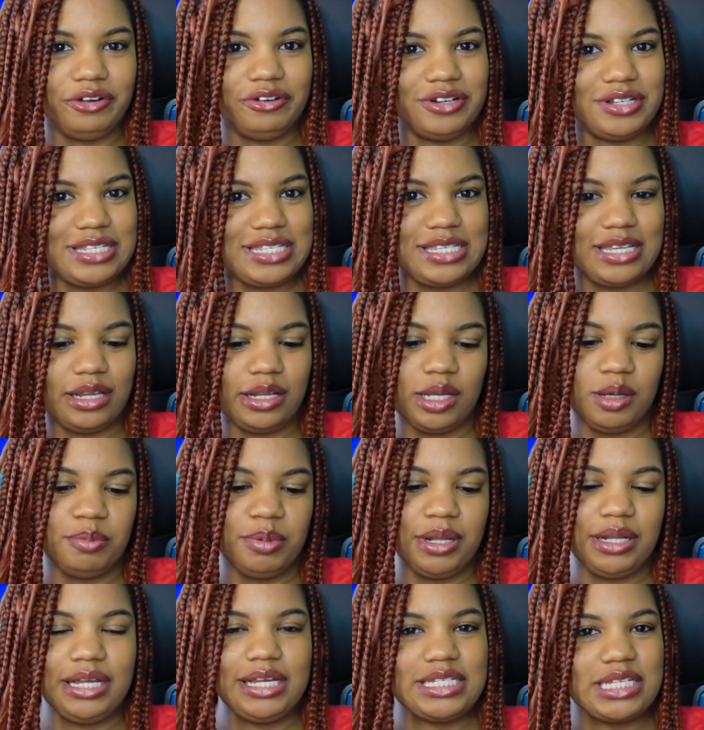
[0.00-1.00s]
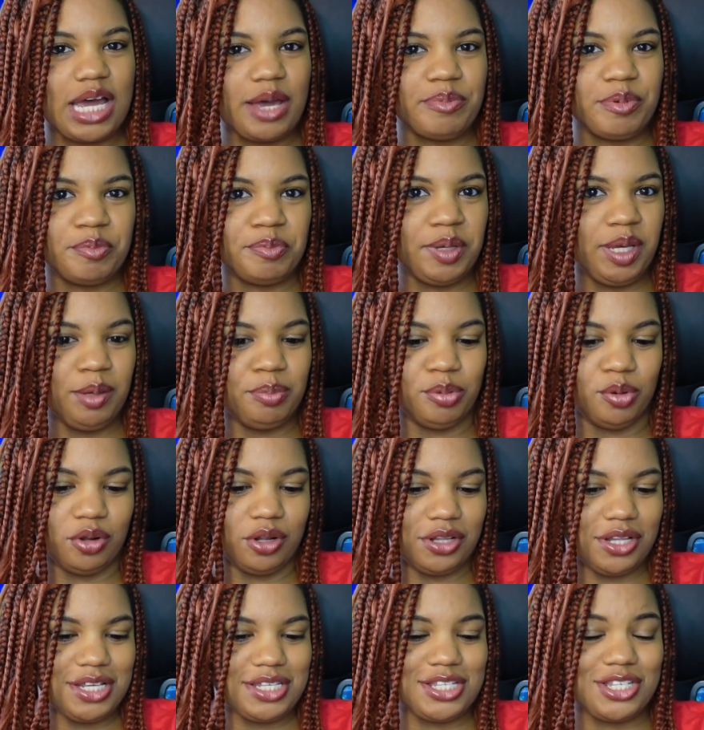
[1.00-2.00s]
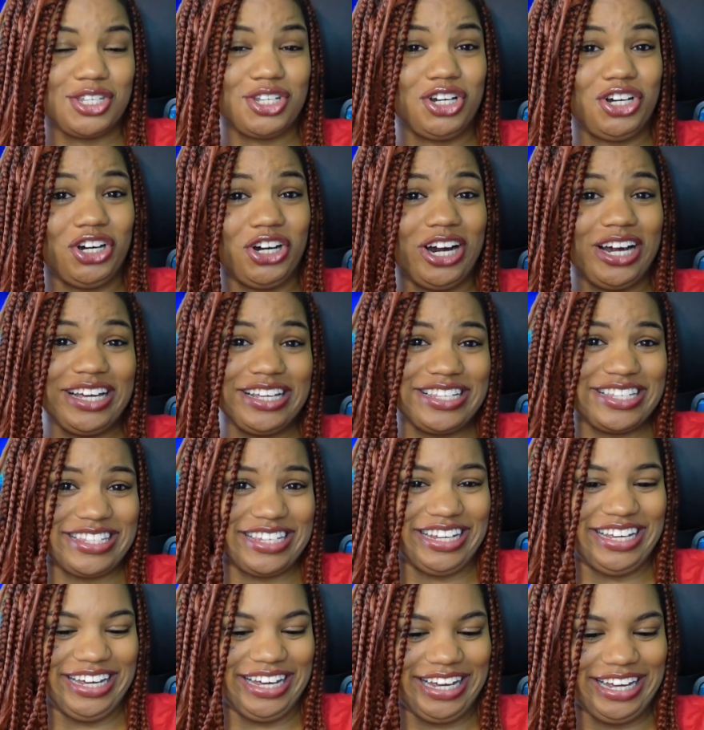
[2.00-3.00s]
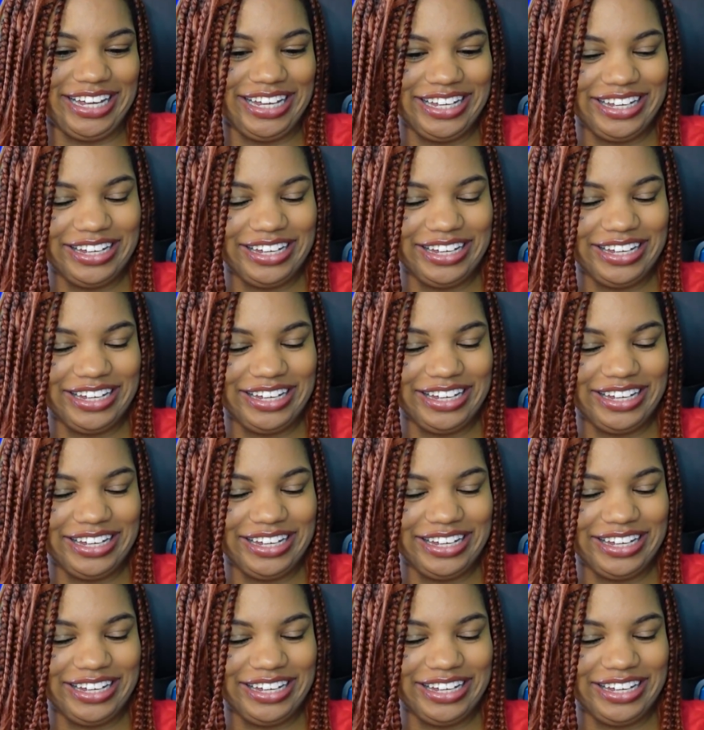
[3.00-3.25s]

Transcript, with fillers: are a silly Billy type of people. This is crazy.